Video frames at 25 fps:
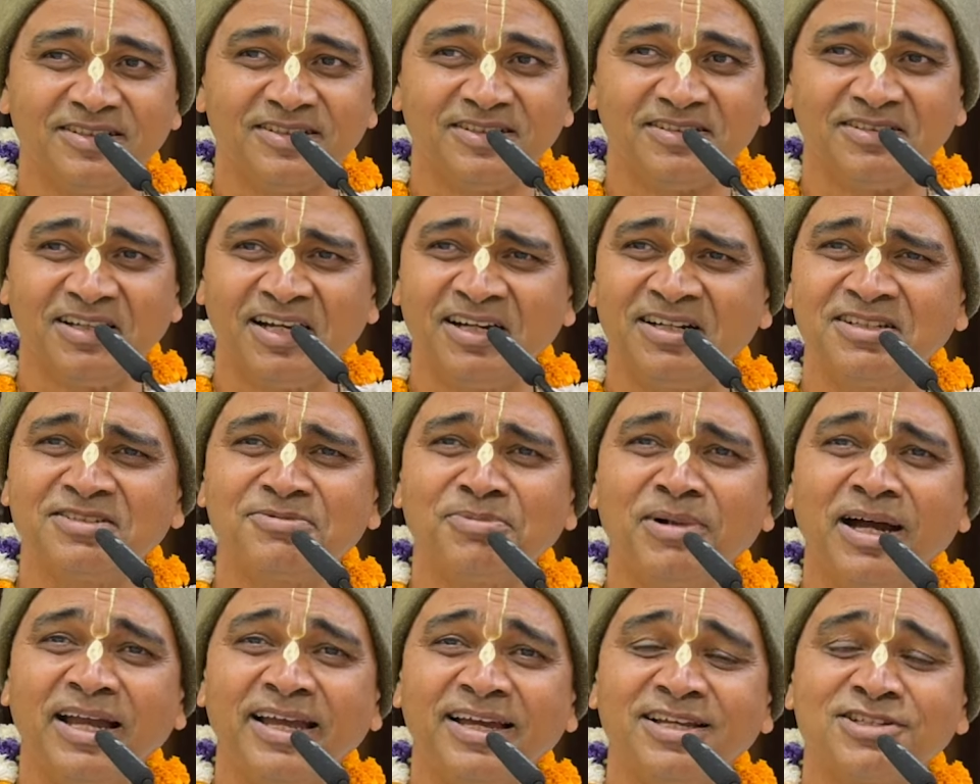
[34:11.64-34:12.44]
That is
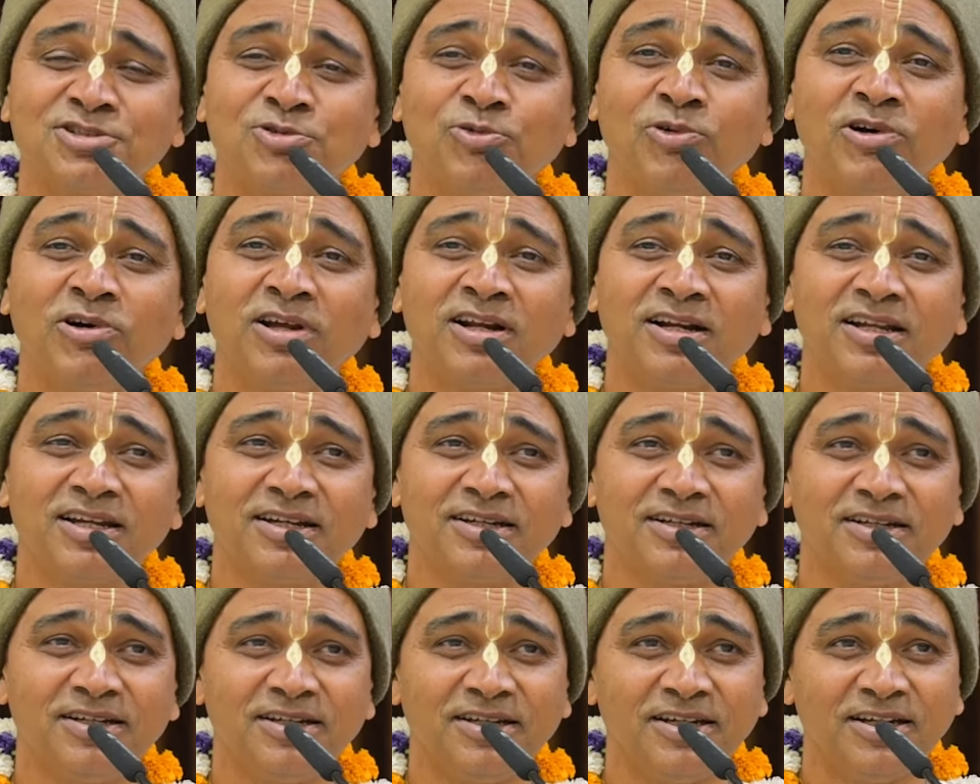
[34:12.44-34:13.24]
Maya's work.
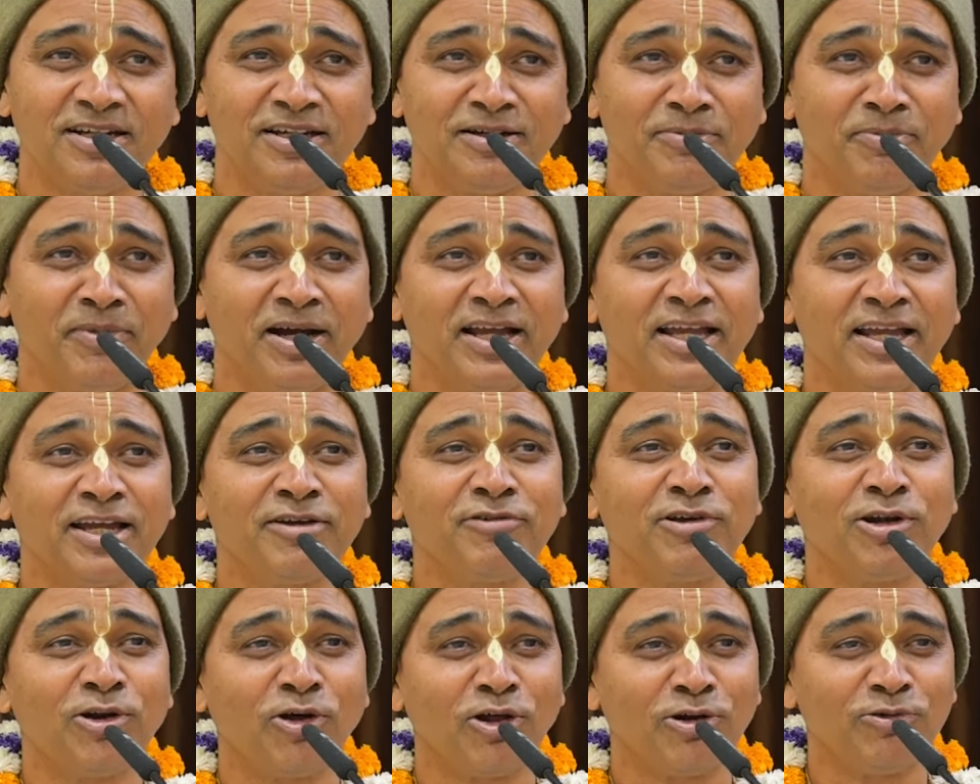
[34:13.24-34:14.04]
Maya
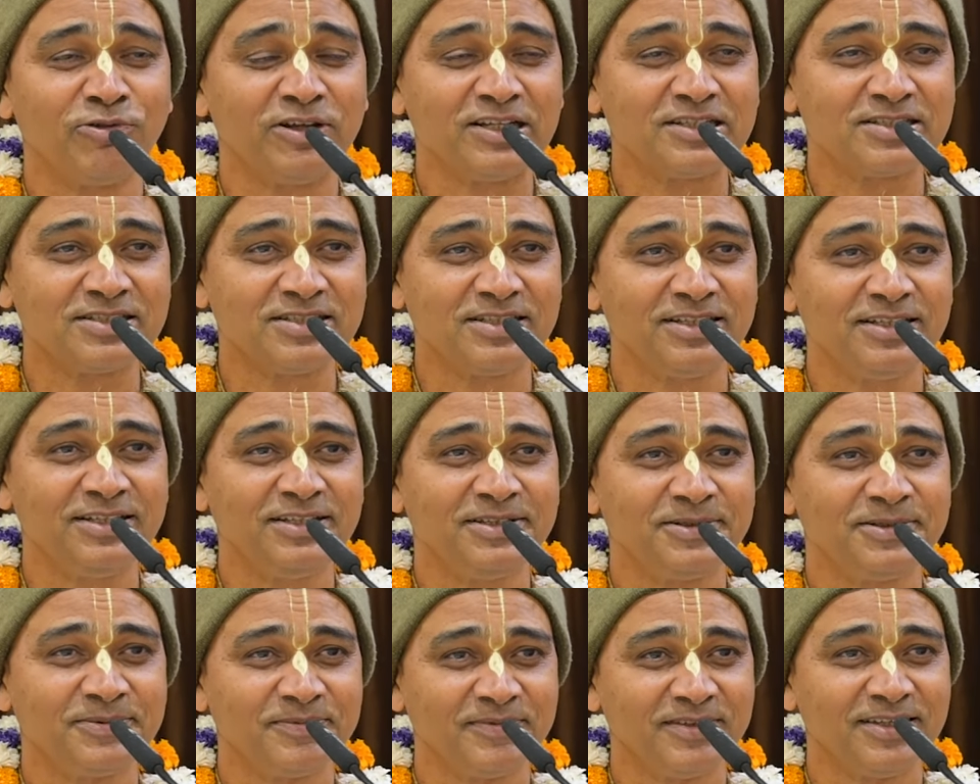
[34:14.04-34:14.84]
will always
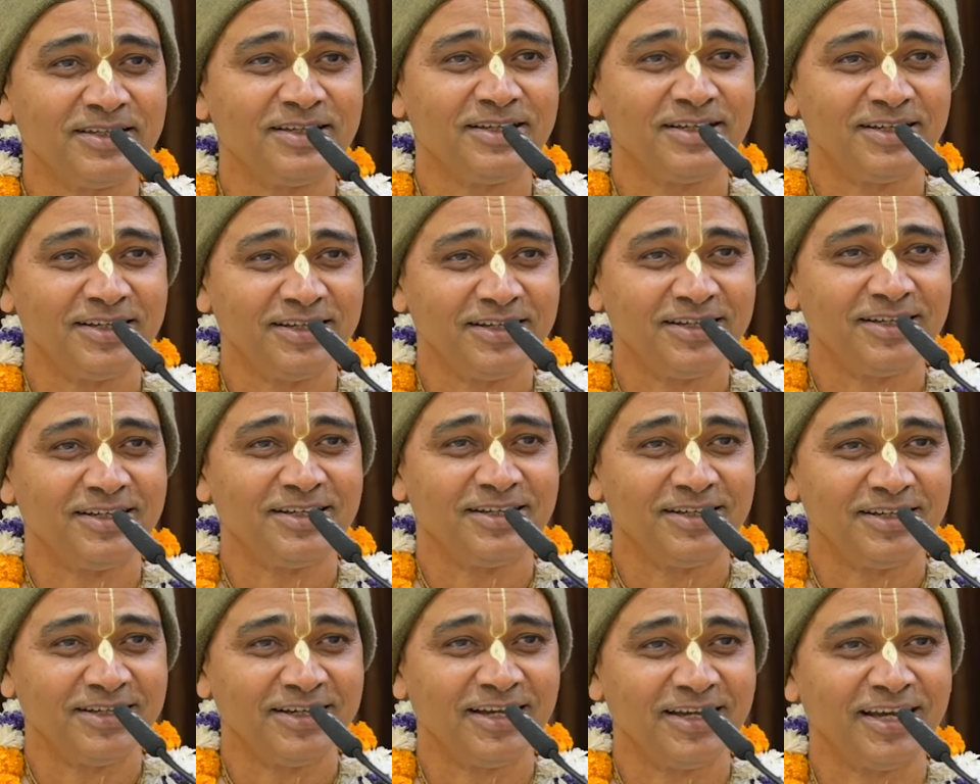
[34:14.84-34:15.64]
see
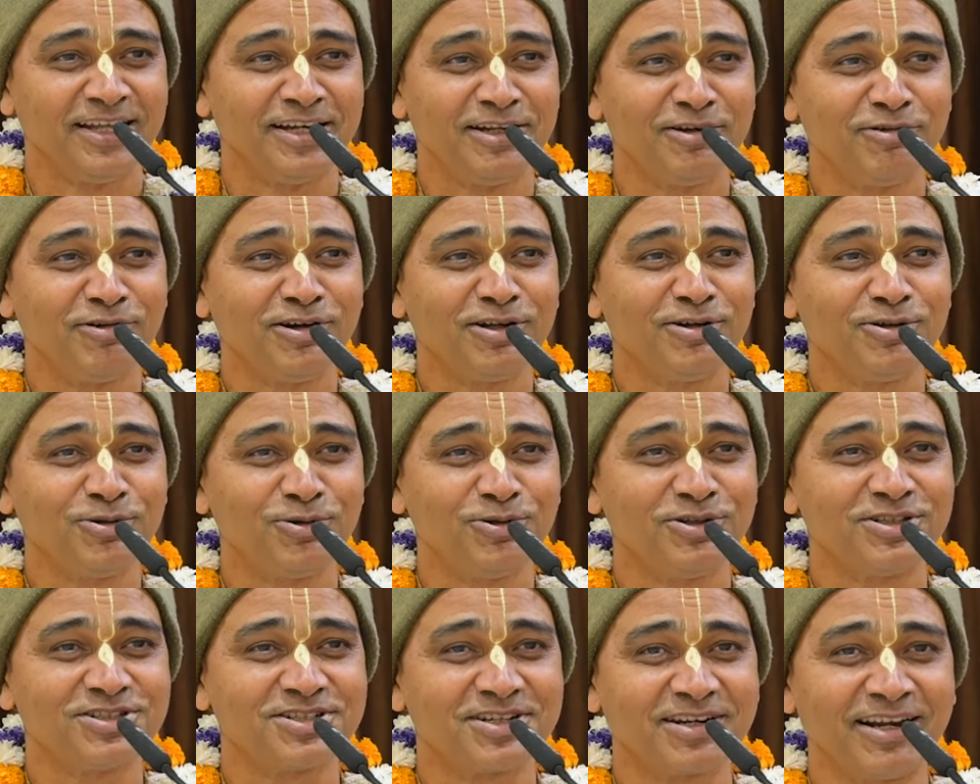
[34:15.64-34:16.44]
anyone
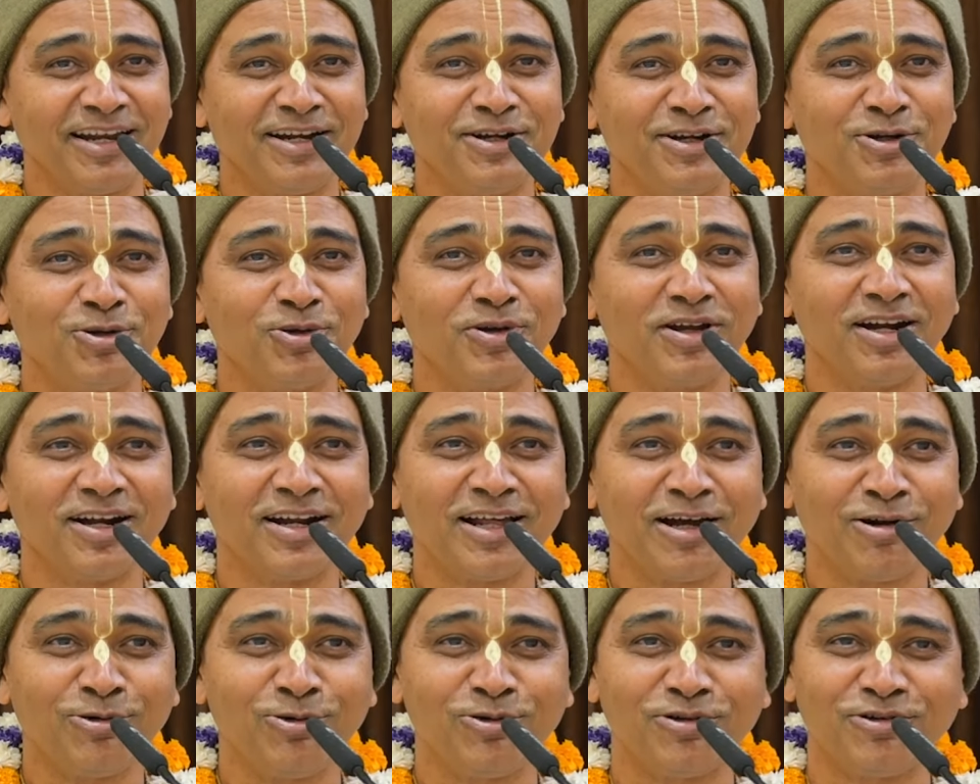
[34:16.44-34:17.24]
who is trying to get
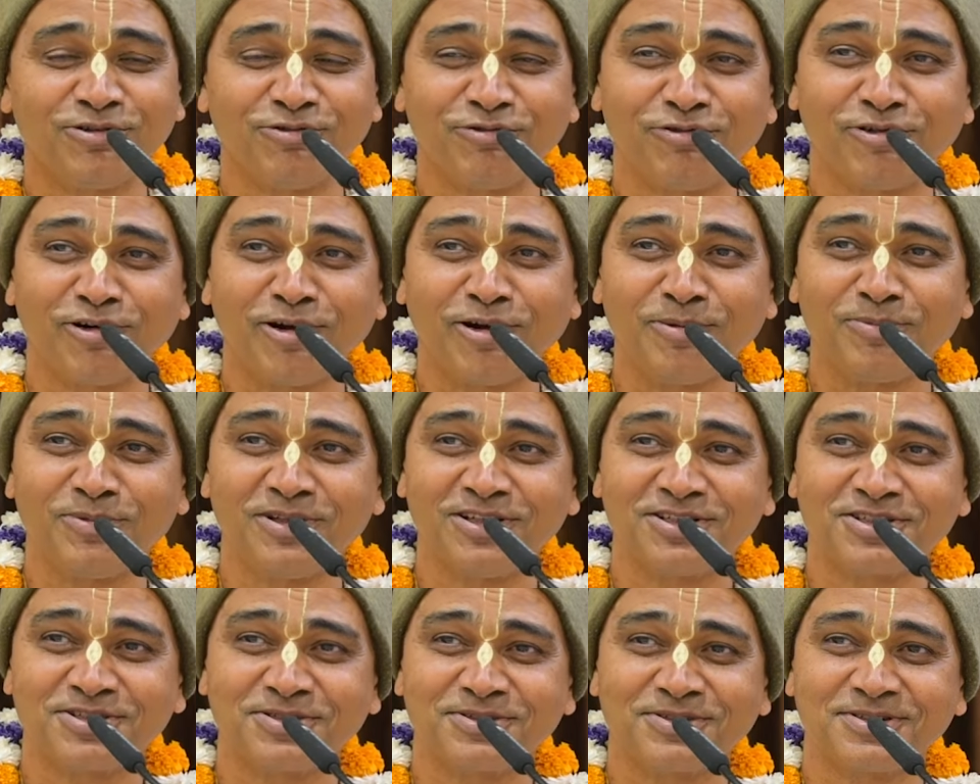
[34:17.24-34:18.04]
out from
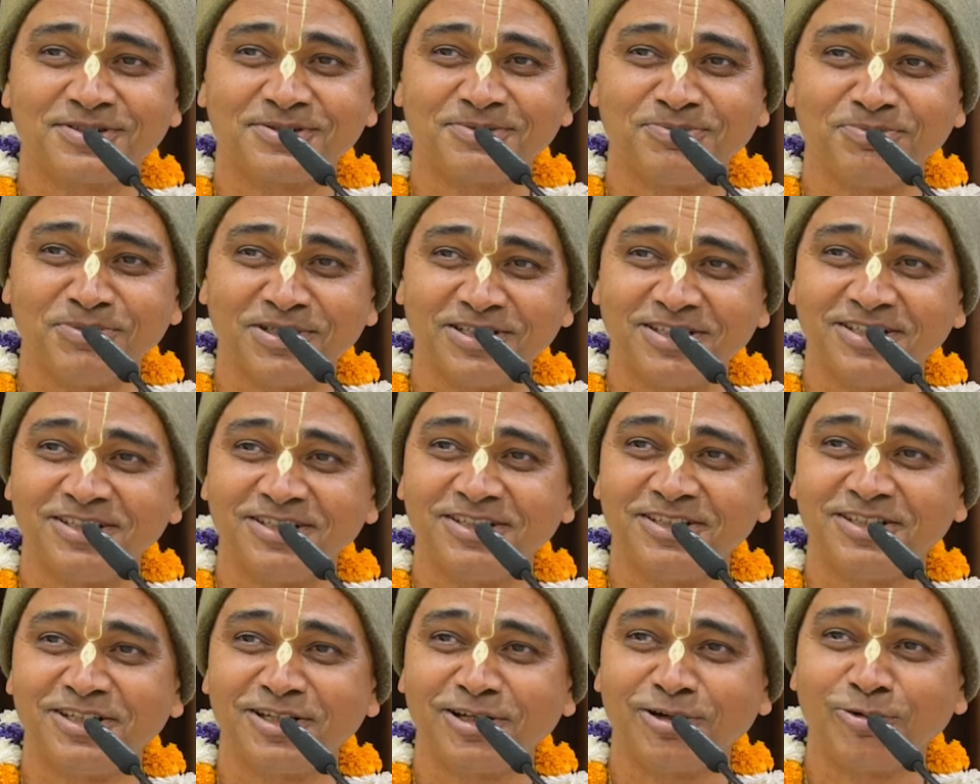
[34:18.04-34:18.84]
this
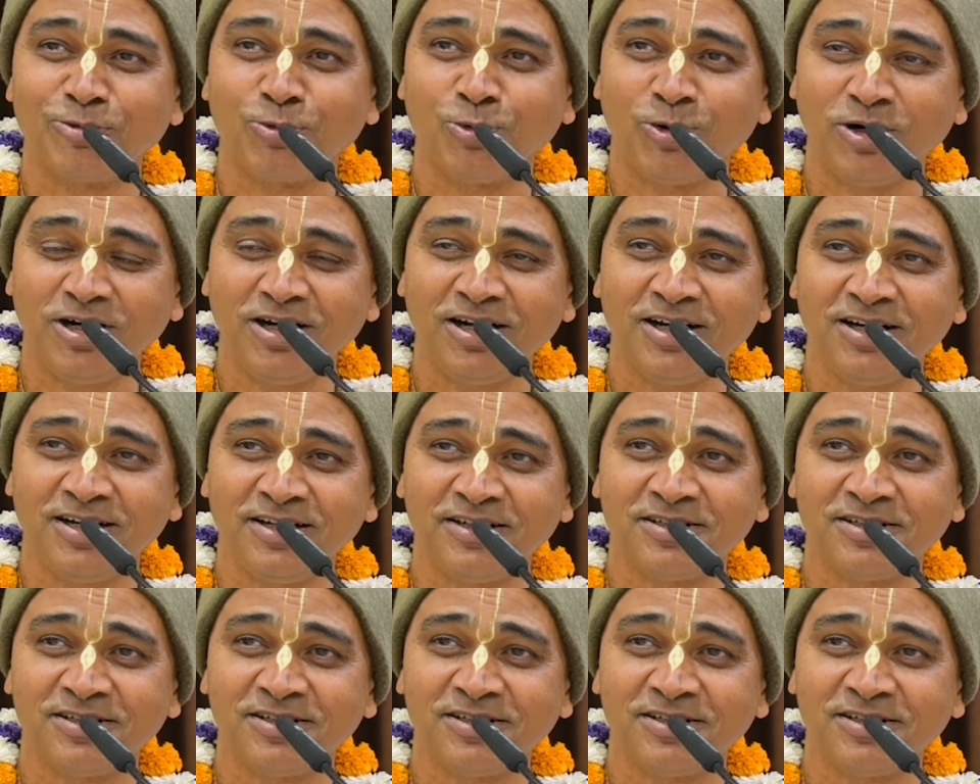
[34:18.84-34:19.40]
material world.